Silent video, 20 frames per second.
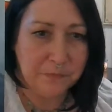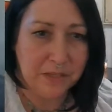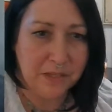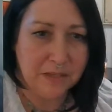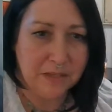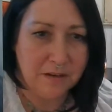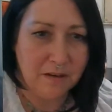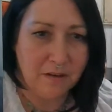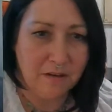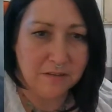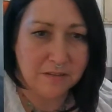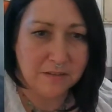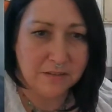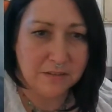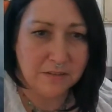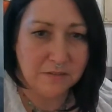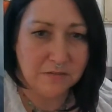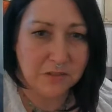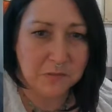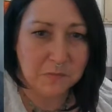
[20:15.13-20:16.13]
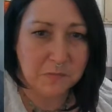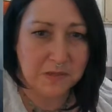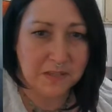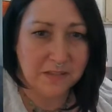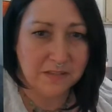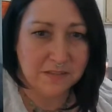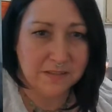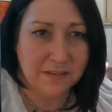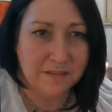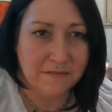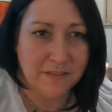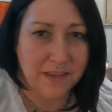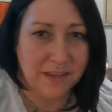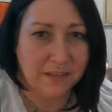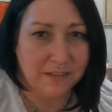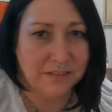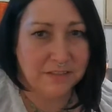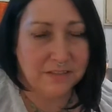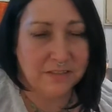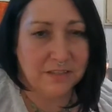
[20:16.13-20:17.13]
It also speaks of
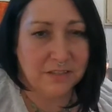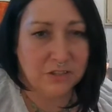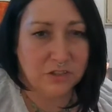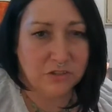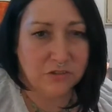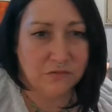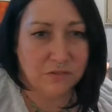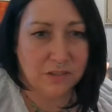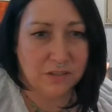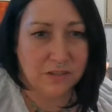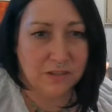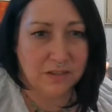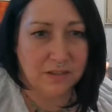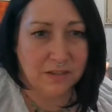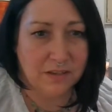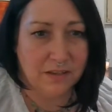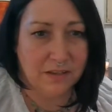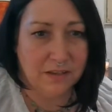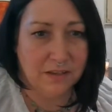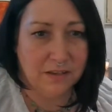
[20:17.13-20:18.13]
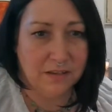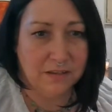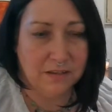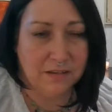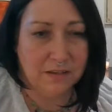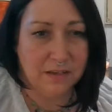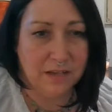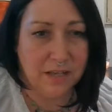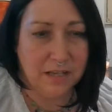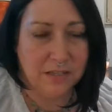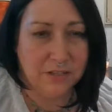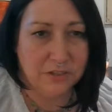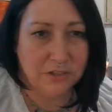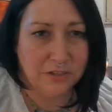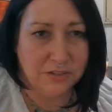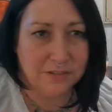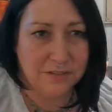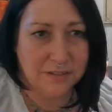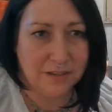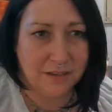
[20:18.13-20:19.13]
ancestry and
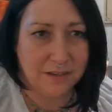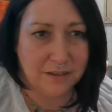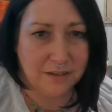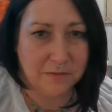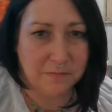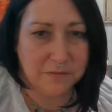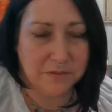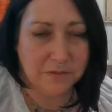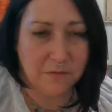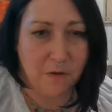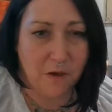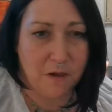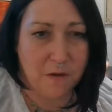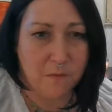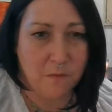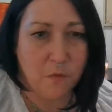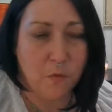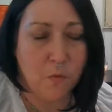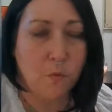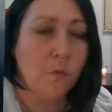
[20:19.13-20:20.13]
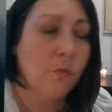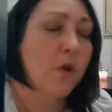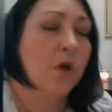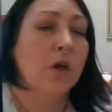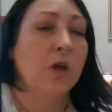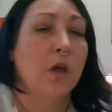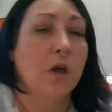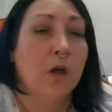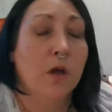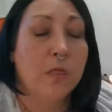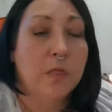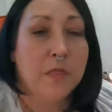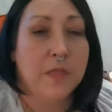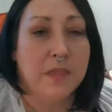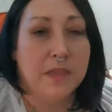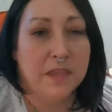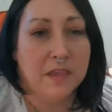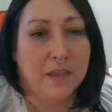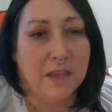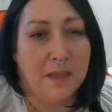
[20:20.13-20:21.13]
ancient times.
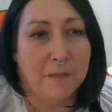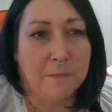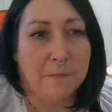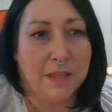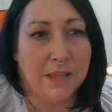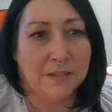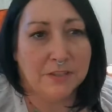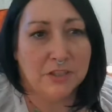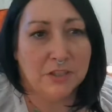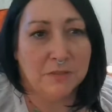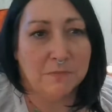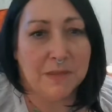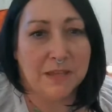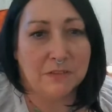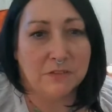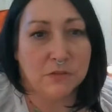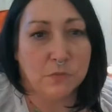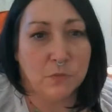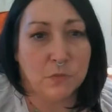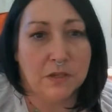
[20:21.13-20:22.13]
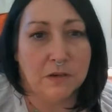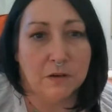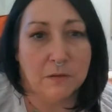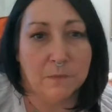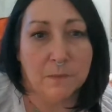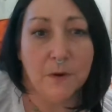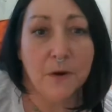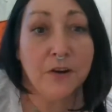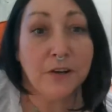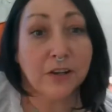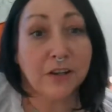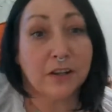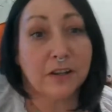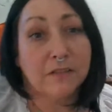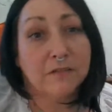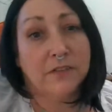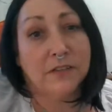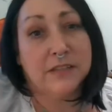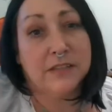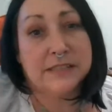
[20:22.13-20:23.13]
The Appalachian Mountains we are a part
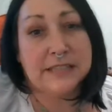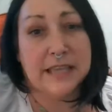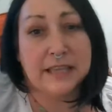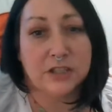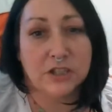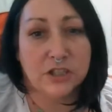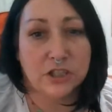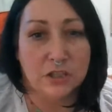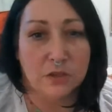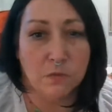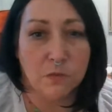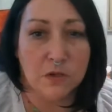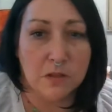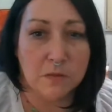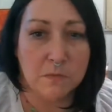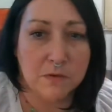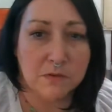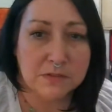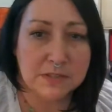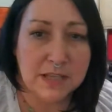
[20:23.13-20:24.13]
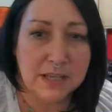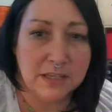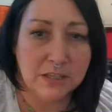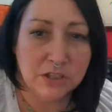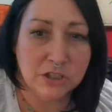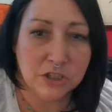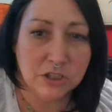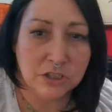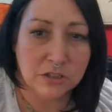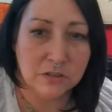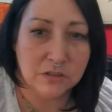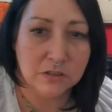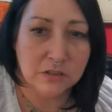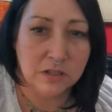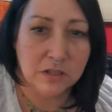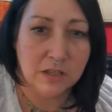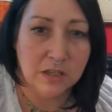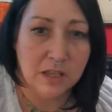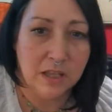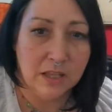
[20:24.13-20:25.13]
of is actually one of the most ancient
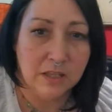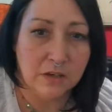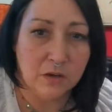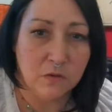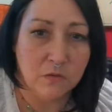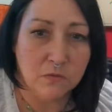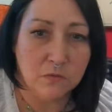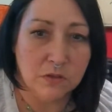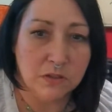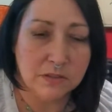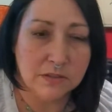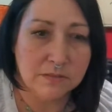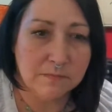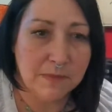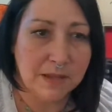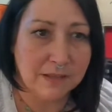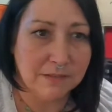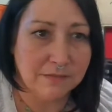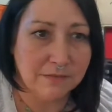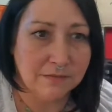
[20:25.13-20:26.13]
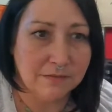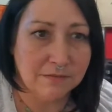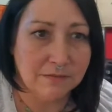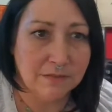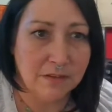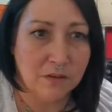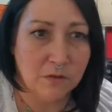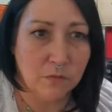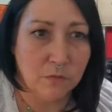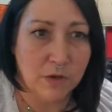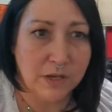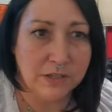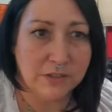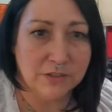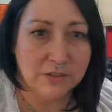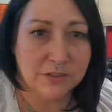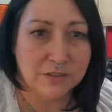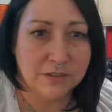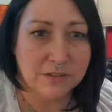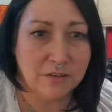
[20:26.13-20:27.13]
and oldest mountain
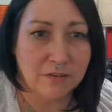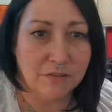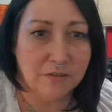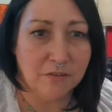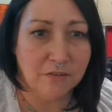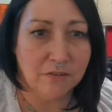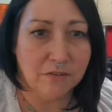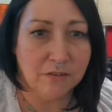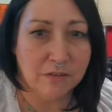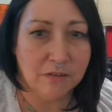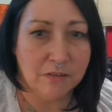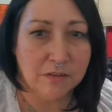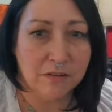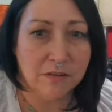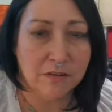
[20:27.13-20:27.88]
ranges on Earth.